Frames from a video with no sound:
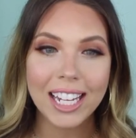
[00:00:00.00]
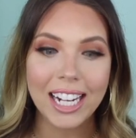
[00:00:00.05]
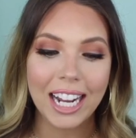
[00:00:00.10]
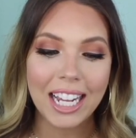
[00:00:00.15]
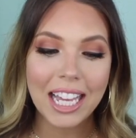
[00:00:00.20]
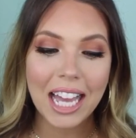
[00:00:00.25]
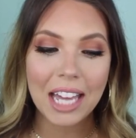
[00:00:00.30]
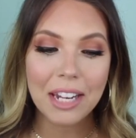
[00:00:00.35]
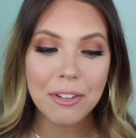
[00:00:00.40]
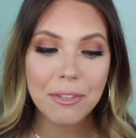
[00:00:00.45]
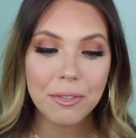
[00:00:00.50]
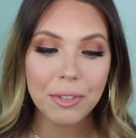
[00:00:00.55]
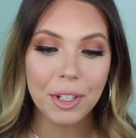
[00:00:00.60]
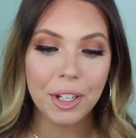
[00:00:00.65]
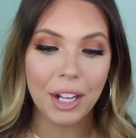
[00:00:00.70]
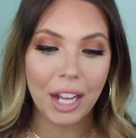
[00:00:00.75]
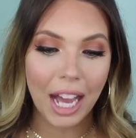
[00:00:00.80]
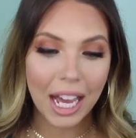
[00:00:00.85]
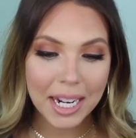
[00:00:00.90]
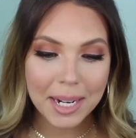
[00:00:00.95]
and I kind of
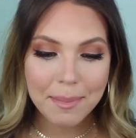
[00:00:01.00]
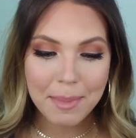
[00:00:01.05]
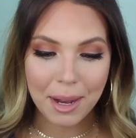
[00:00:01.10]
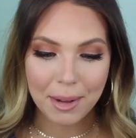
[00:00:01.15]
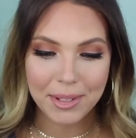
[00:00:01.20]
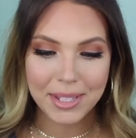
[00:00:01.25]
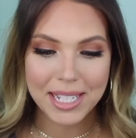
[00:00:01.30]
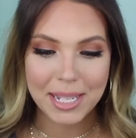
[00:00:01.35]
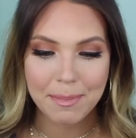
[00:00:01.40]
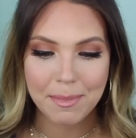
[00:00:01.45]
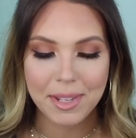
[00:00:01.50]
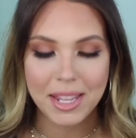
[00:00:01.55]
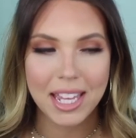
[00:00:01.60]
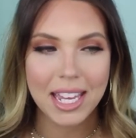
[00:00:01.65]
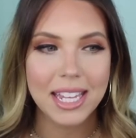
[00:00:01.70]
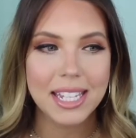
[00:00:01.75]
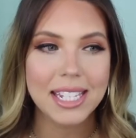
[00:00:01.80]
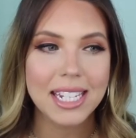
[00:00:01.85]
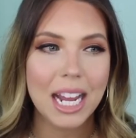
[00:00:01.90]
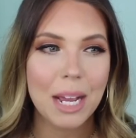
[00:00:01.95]
forgot about some of these.